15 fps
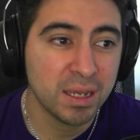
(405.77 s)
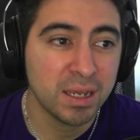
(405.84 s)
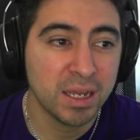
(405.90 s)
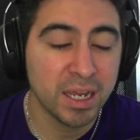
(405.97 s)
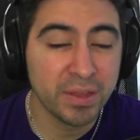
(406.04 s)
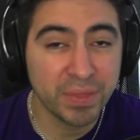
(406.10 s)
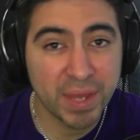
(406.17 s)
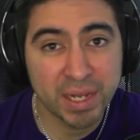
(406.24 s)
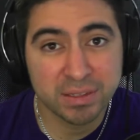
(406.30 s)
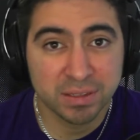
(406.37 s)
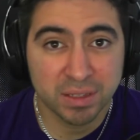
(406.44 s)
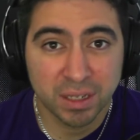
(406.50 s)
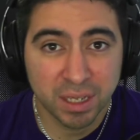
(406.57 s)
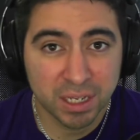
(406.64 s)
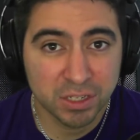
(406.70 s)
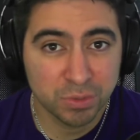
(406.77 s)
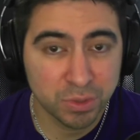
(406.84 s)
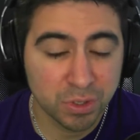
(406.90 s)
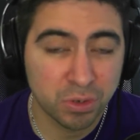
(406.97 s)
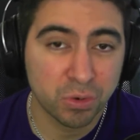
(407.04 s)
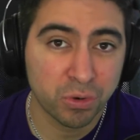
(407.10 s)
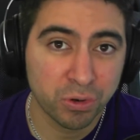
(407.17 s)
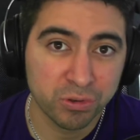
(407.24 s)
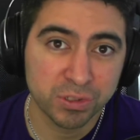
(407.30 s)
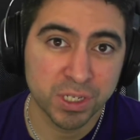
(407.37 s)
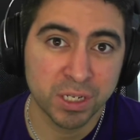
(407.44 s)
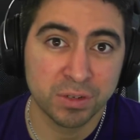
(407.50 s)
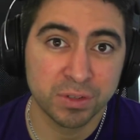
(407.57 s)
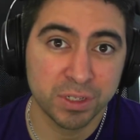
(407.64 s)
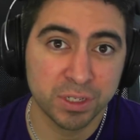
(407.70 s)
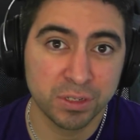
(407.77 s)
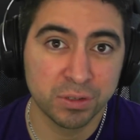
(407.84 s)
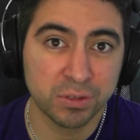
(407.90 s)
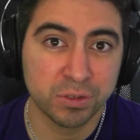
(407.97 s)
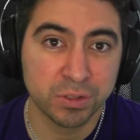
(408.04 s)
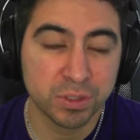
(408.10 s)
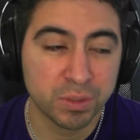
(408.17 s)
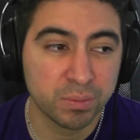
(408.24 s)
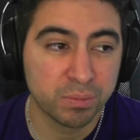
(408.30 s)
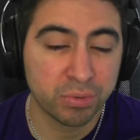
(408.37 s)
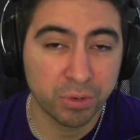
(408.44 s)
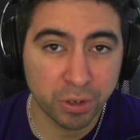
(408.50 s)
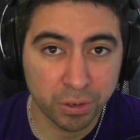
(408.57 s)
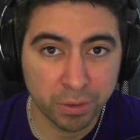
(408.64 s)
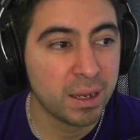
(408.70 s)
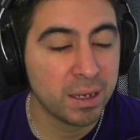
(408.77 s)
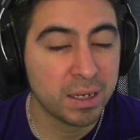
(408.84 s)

And that's the case with the Orosound Tilde Pro.